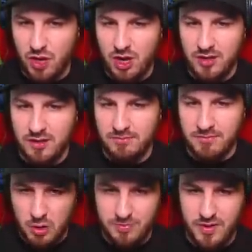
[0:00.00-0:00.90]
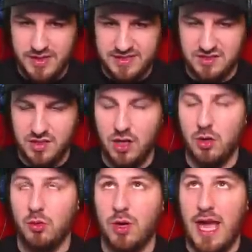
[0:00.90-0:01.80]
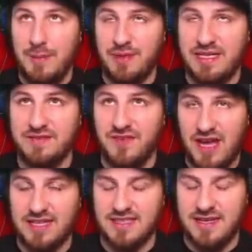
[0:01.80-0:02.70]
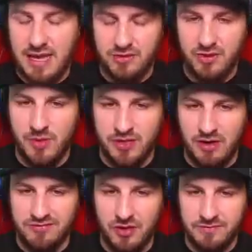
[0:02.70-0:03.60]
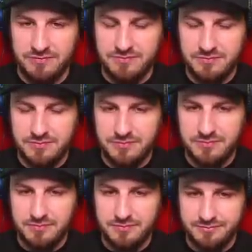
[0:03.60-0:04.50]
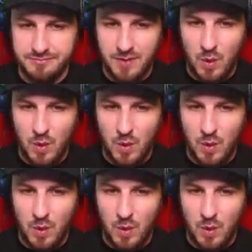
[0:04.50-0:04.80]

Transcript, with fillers: Tron motorbikes go epically fast, and now they're in Minecraft, right? Exactly.